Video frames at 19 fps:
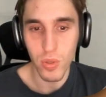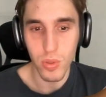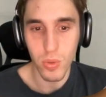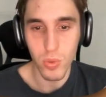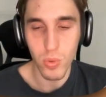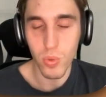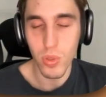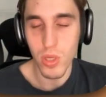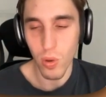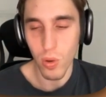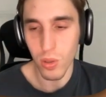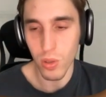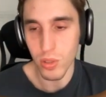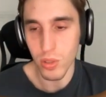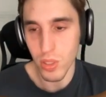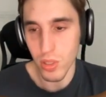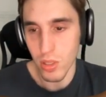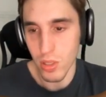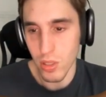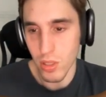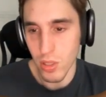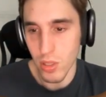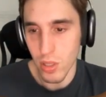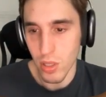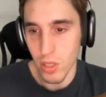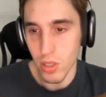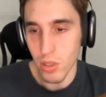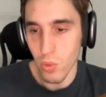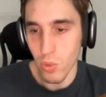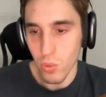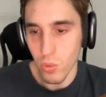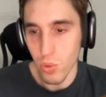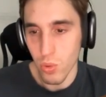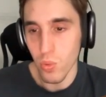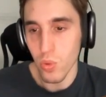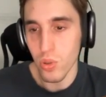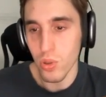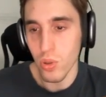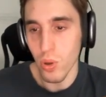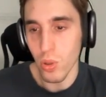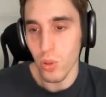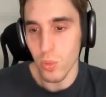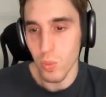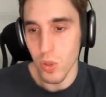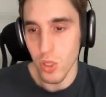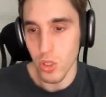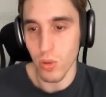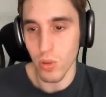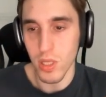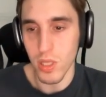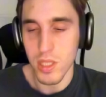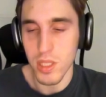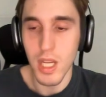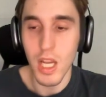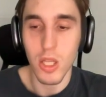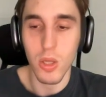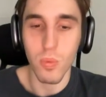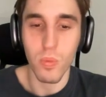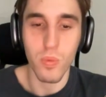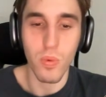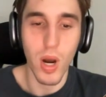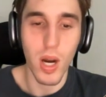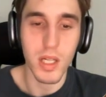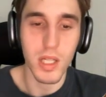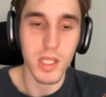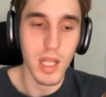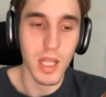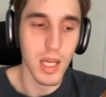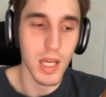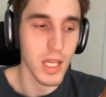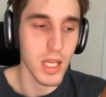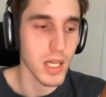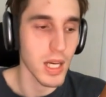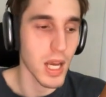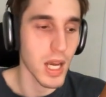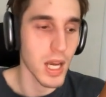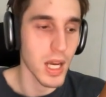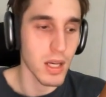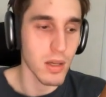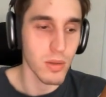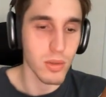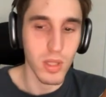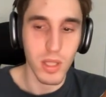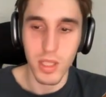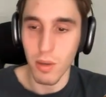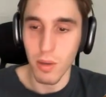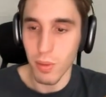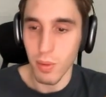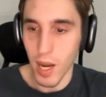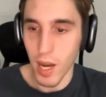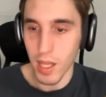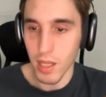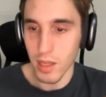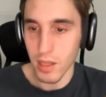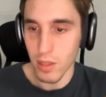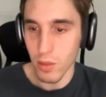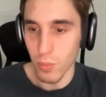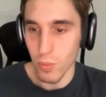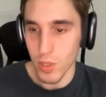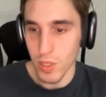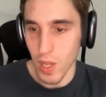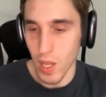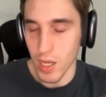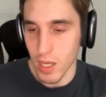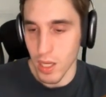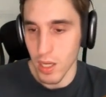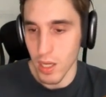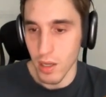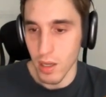You do it all visual instead of writing like in the file with like